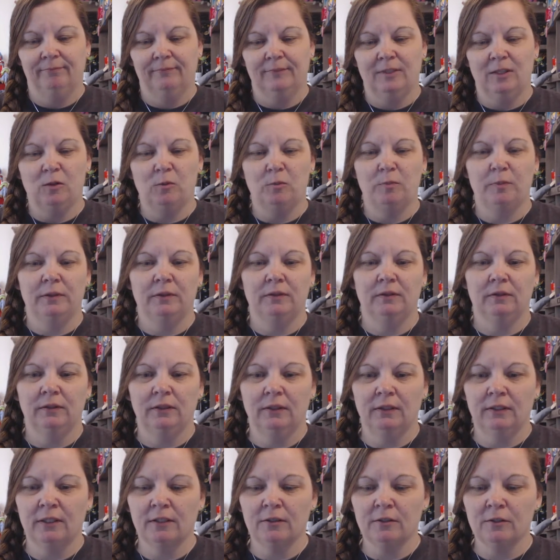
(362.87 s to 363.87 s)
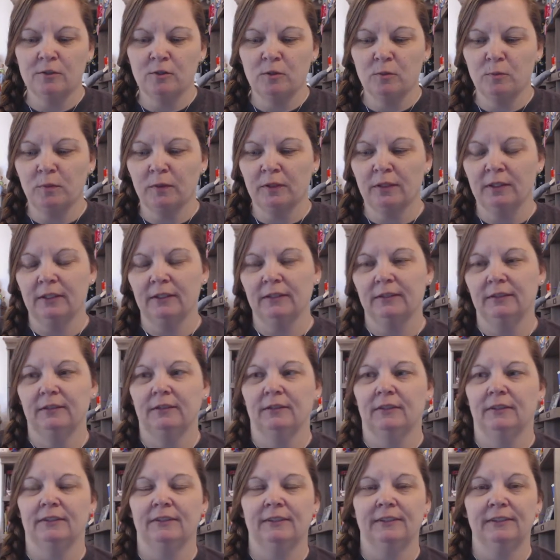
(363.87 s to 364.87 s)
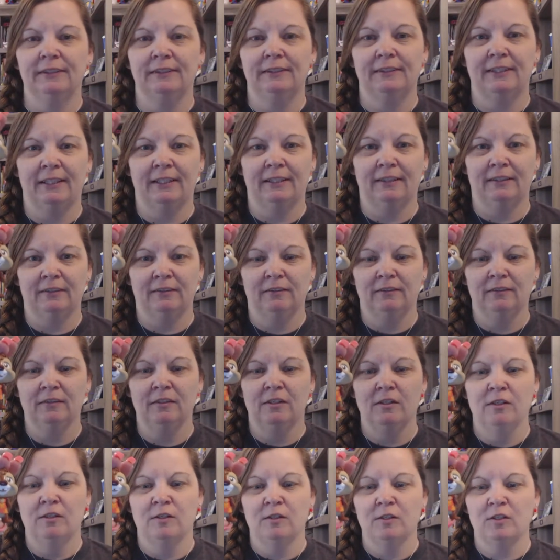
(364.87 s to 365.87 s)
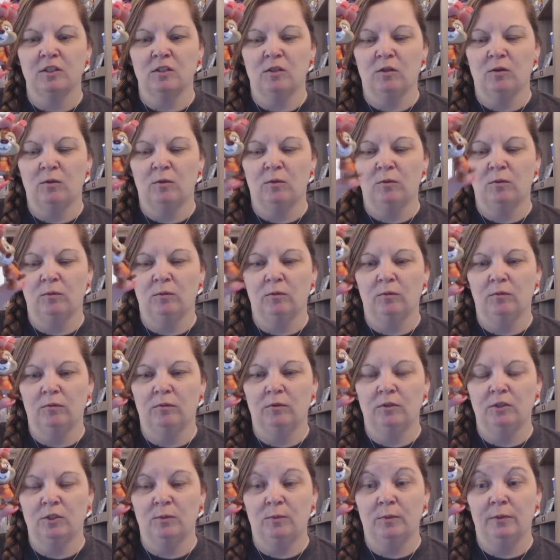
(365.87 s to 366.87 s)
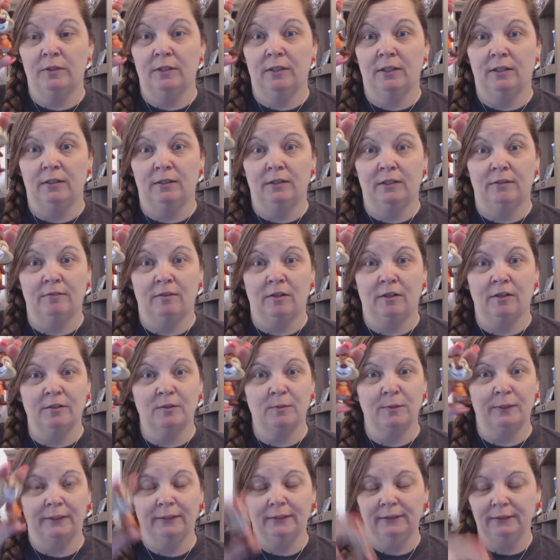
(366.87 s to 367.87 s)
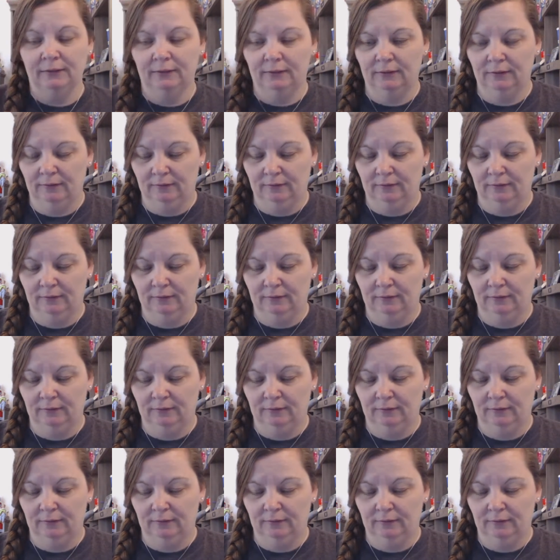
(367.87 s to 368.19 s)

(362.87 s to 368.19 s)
Nope, another duplicate. This is Dell. So, Chip and Dell I've got twice.